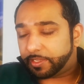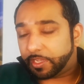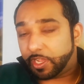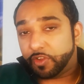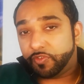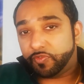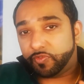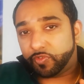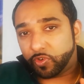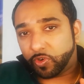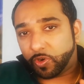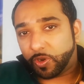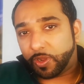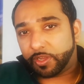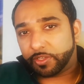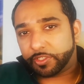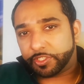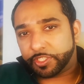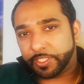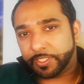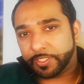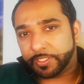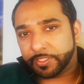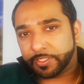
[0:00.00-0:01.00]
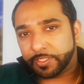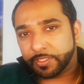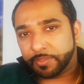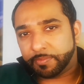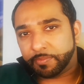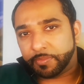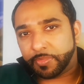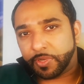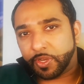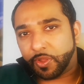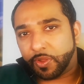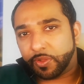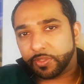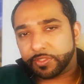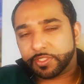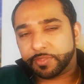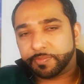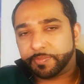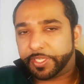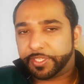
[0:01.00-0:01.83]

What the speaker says: overarching plot,